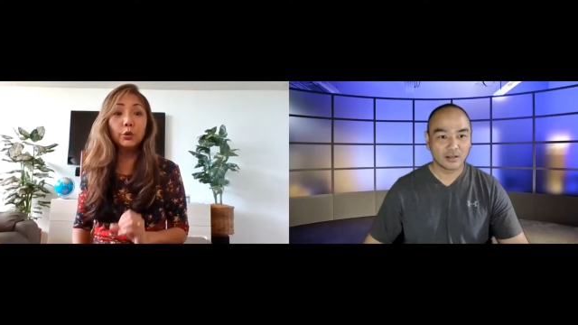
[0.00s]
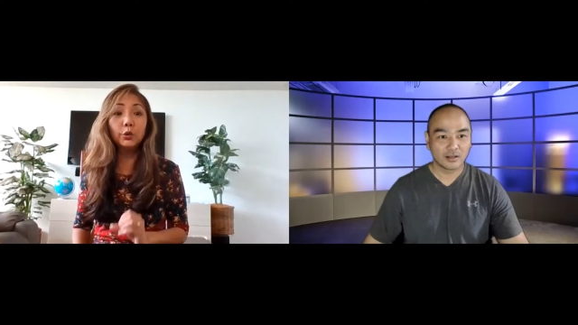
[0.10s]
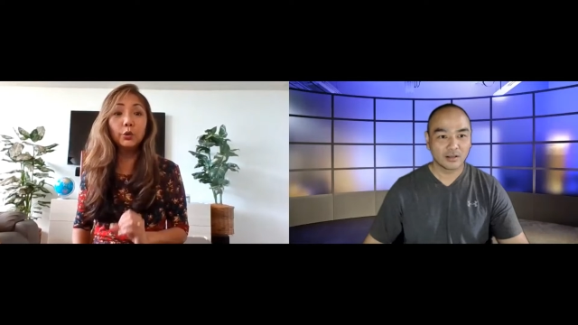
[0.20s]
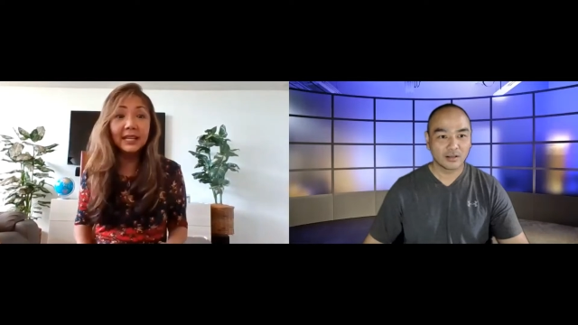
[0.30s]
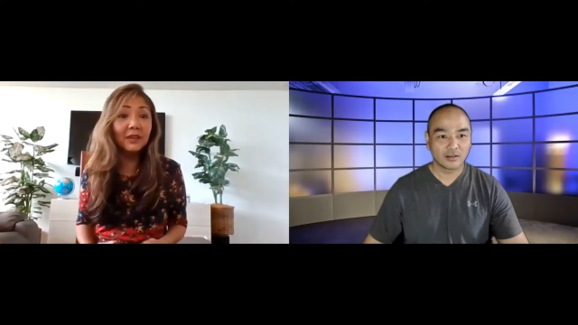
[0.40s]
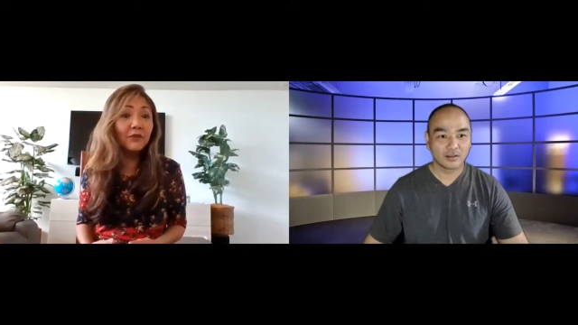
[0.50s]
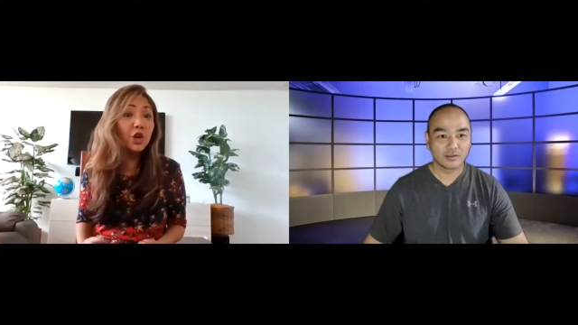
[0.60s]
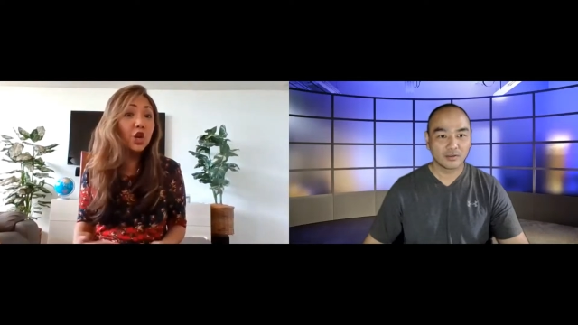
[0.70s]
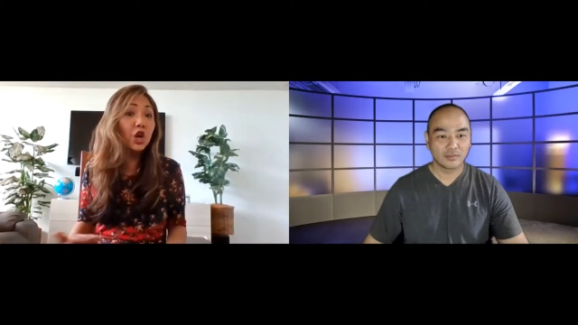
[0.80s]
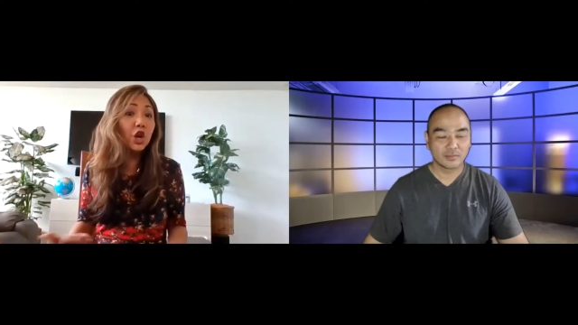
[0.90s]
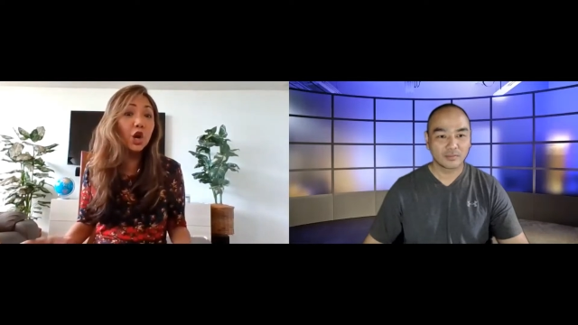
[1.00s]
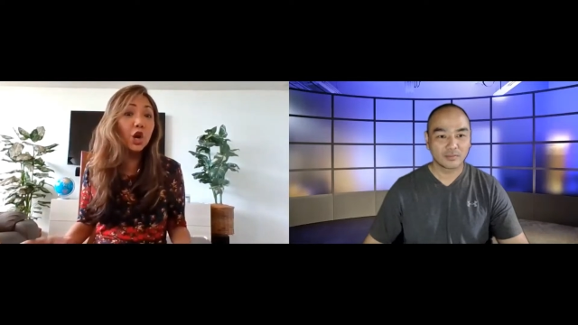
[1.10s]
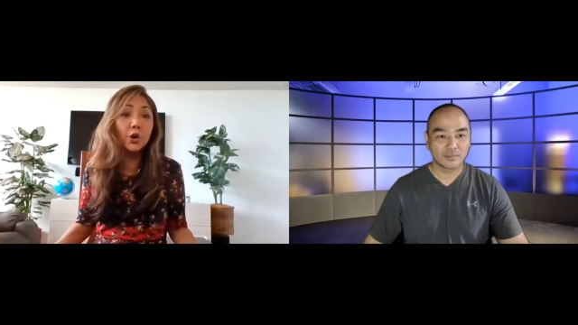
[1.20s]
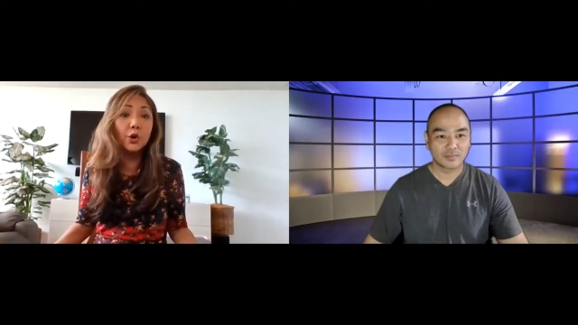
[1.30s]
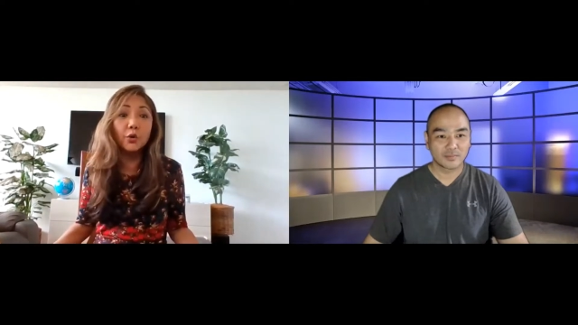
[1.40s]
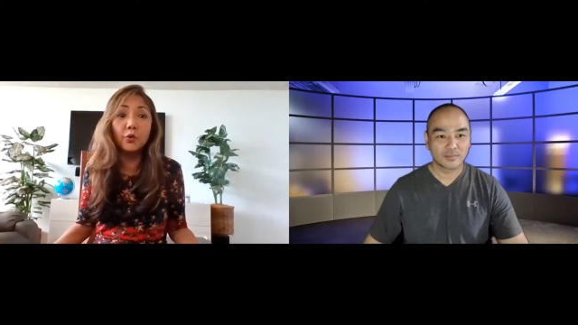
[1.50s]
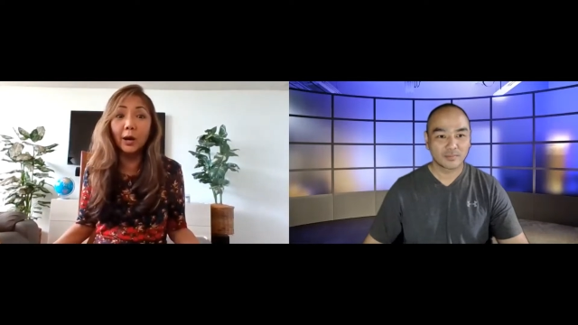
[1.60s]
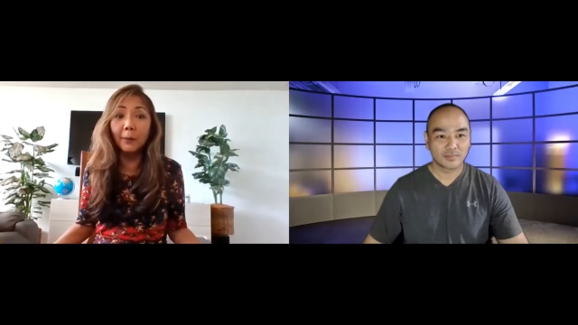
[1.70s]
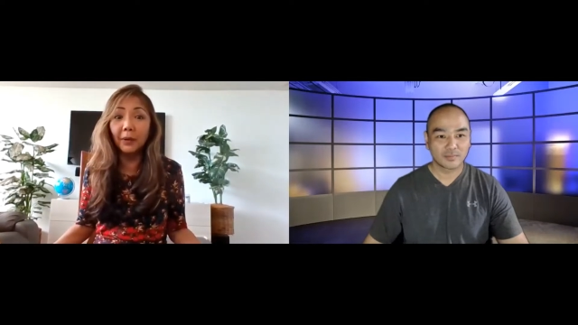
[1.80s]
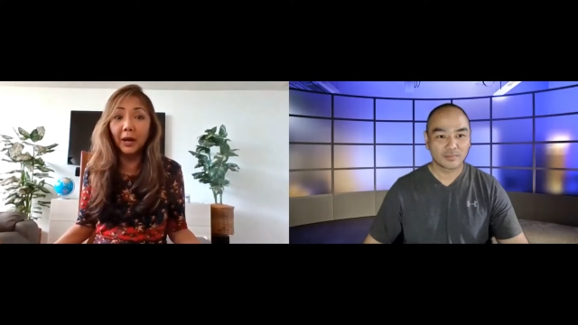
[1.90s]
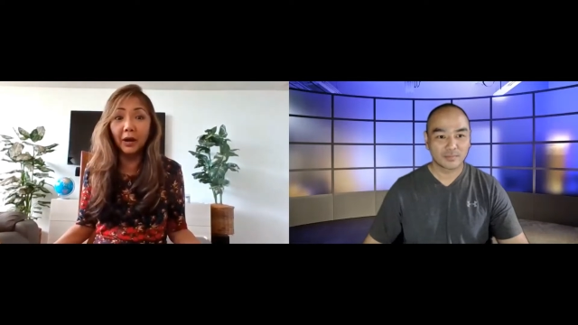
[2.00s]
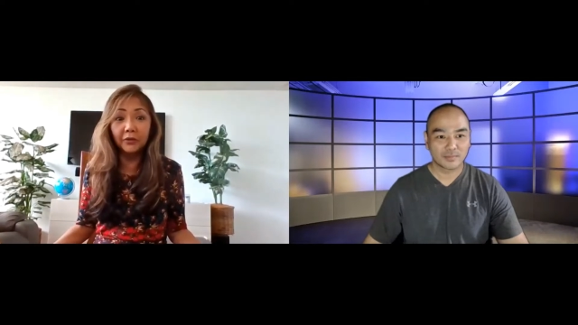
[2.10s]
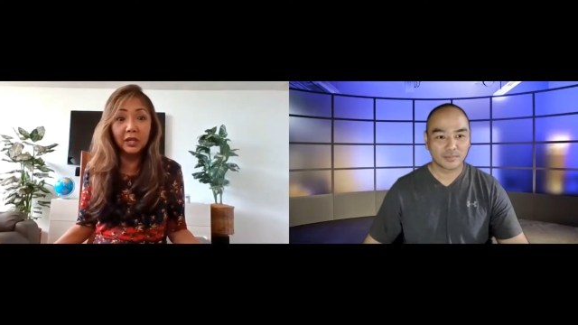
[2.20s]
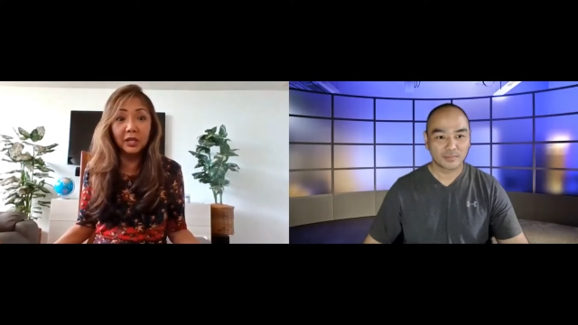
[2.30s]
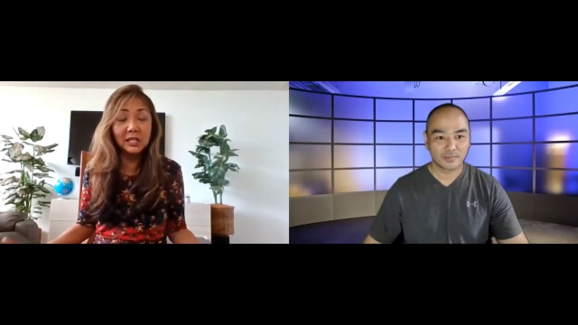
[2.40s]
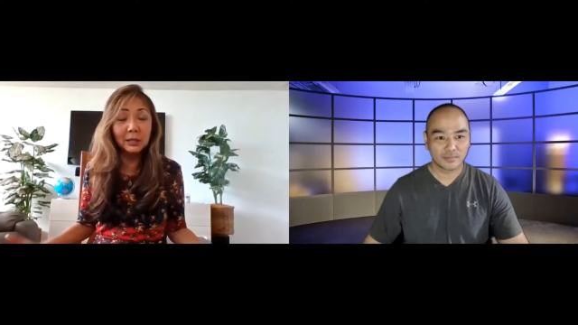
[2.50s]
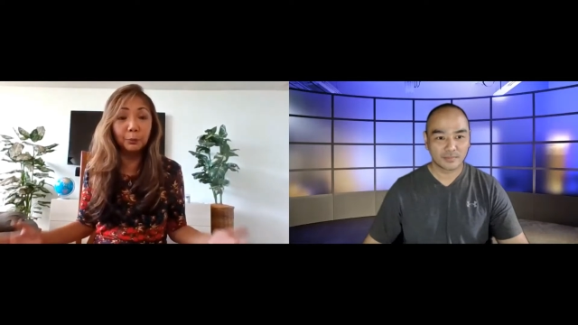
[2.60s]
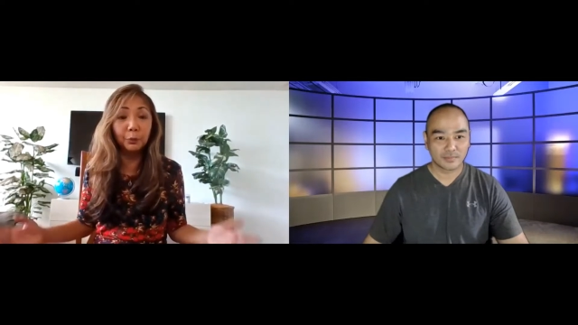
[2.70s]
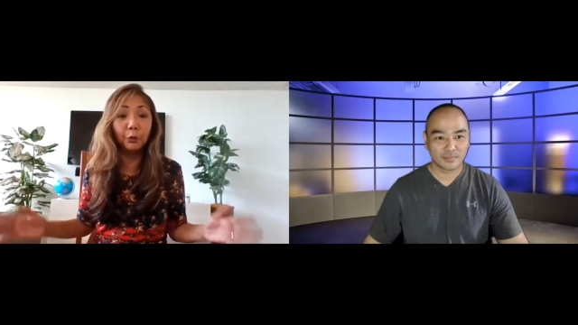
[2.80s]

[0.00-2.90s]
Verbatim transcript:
Speaker 1: who might cause parental alienation.